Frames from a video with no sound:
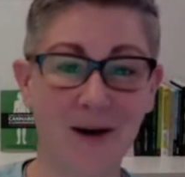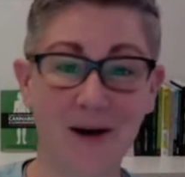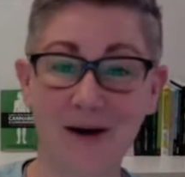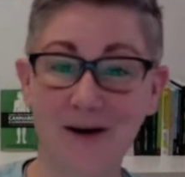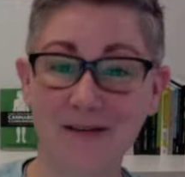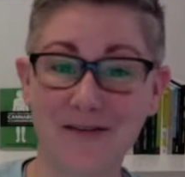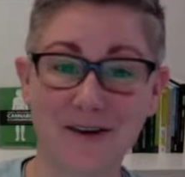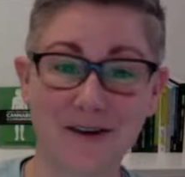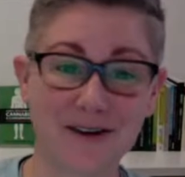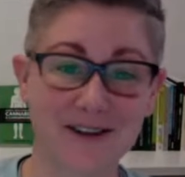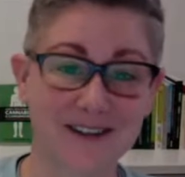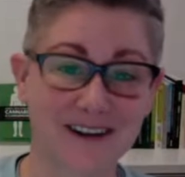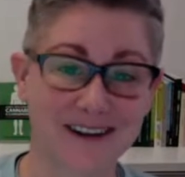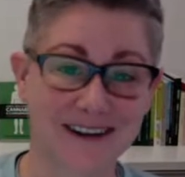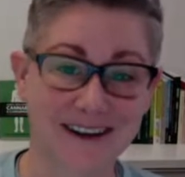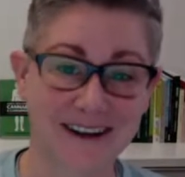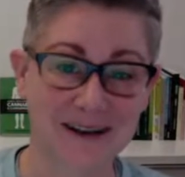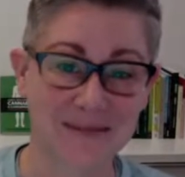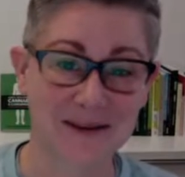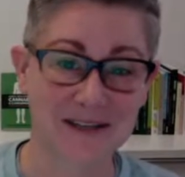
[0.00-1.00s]
all focused on
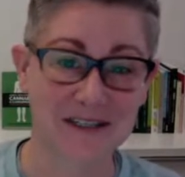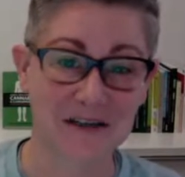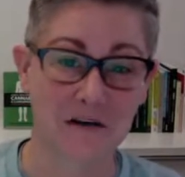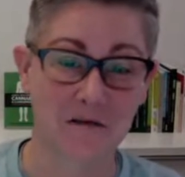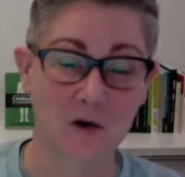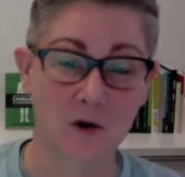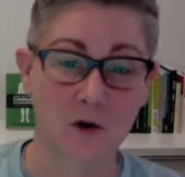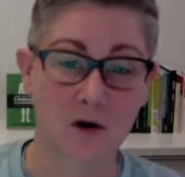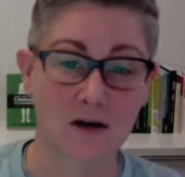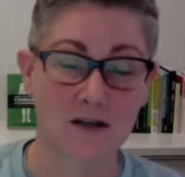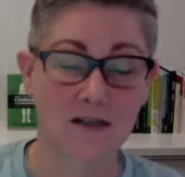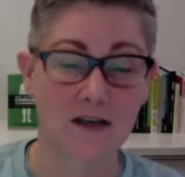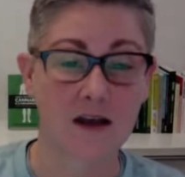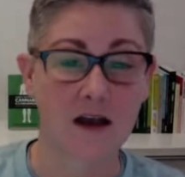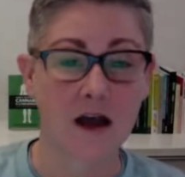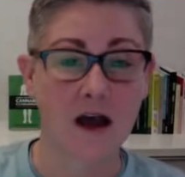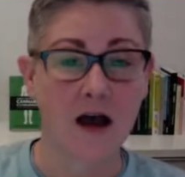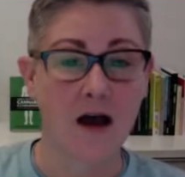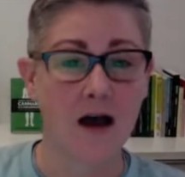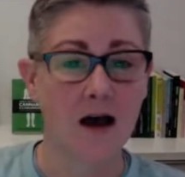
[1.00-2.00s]
cannabis, of course.
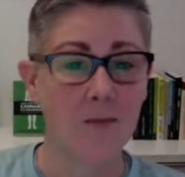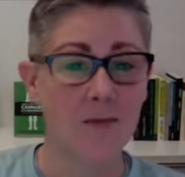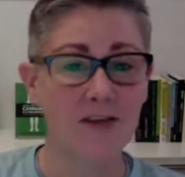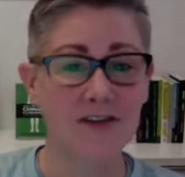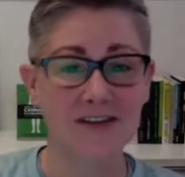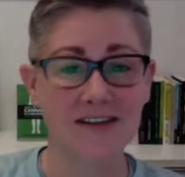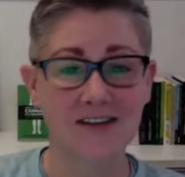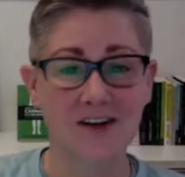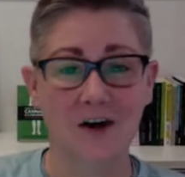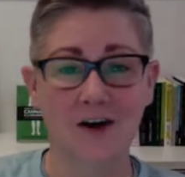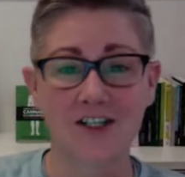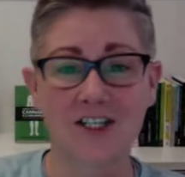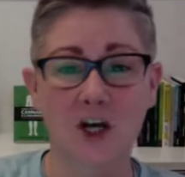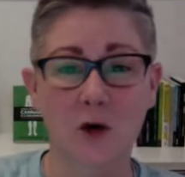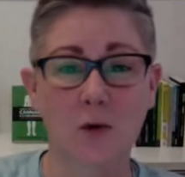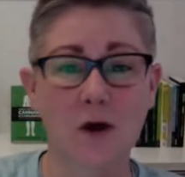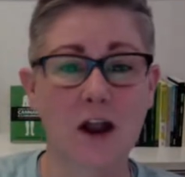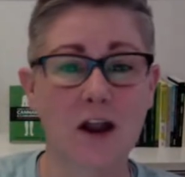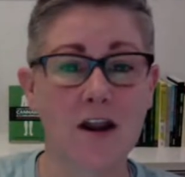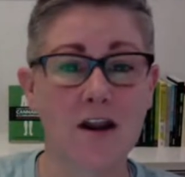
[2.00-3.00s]
Uh, but this is
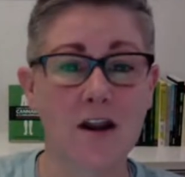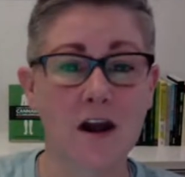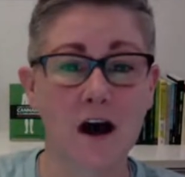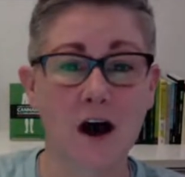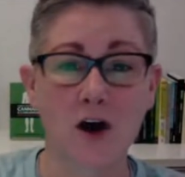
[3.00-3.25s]
also an,